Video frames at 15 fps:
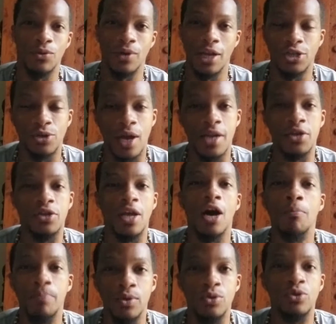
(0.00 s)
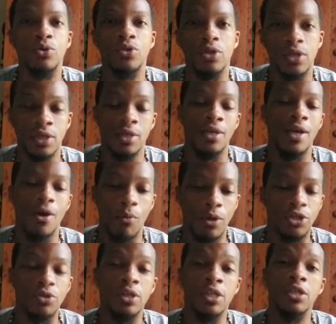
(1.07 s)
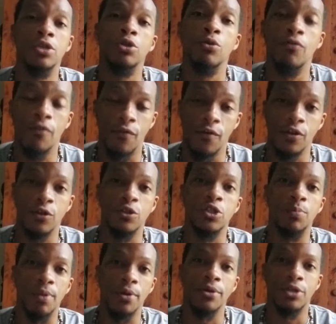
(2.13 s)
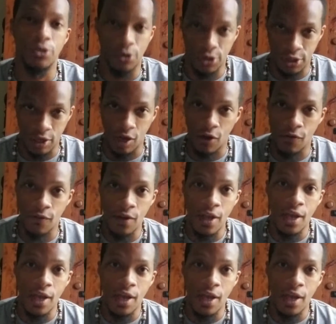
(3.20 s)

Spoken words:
and I try to help you do what you need to do for your spiritual self,